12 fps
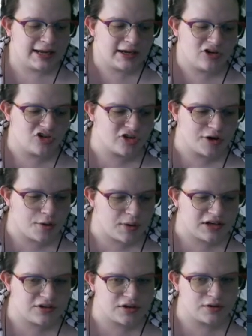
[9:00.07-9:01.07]
just go
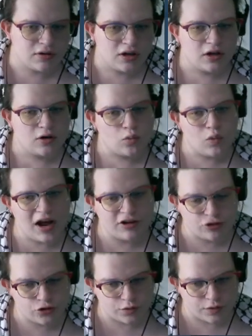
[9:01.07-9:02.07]
into.
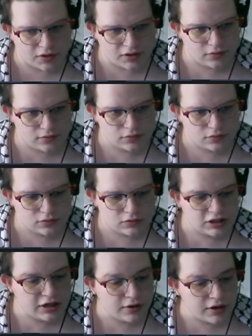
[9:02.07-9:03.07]
Wattrel.
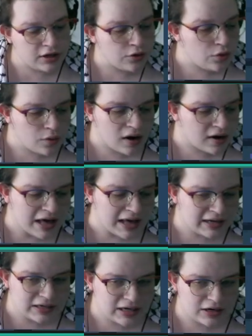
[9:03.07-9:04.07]
You know, you are not
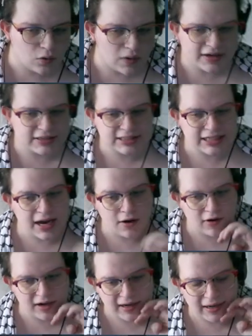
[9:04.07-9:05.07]
quite as
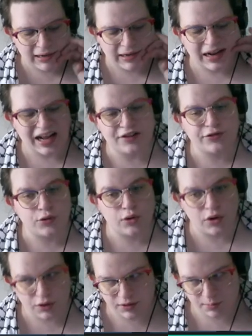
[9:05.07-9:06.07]
scary as you
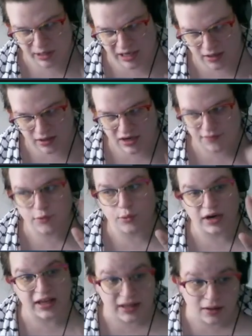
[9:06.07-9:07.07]
could be. If you were a
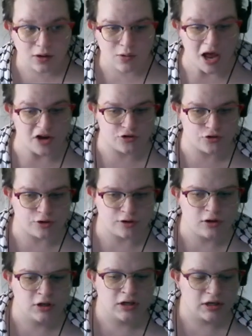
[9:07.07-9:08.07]
Kilowattrel,
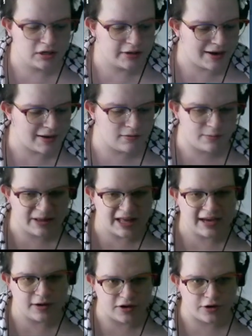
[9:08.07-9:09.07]
I would be
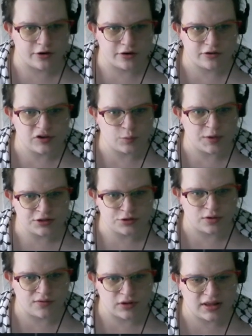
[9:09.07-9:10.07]
like, you're way too
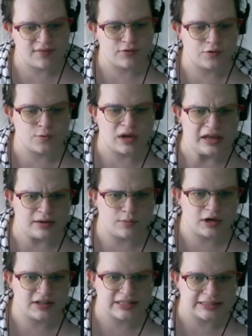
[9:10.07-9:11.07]
overleveled. What
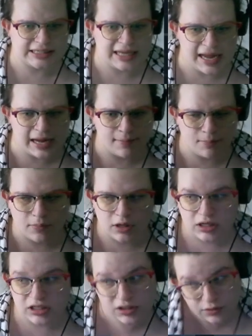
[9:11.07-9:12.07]
is this game
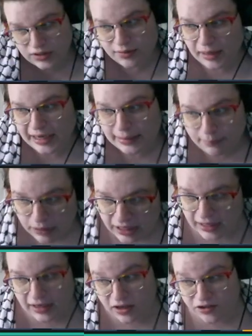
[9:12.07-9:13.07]
doing to me? But
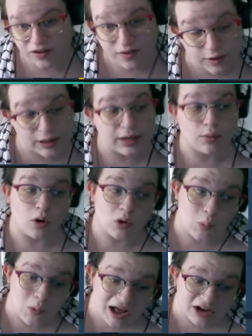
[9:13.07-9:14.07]
since you're a
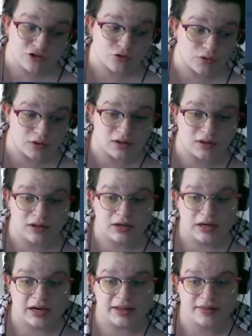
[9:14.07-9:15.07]
Wattrel,
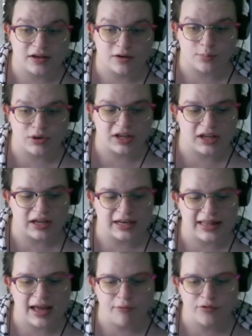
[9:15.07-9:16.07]
I think you're pretty good.
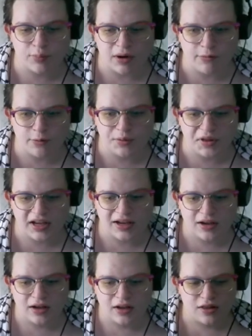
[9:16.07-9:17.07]
That was probably
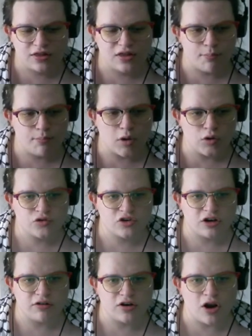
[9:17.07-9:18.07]
the most
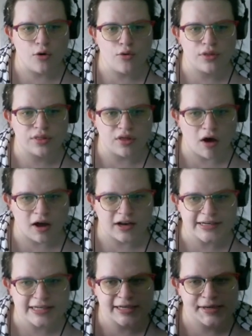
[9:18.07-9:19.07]

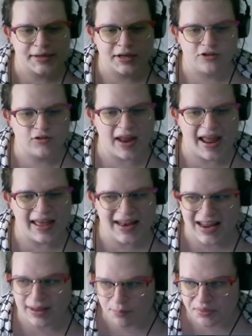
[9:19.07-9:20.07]
no-thought,
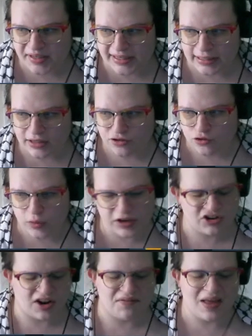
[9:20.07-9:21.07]
head-empty switch
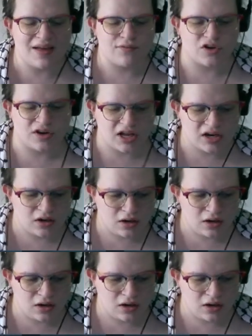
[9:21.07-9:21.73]
I've ever done.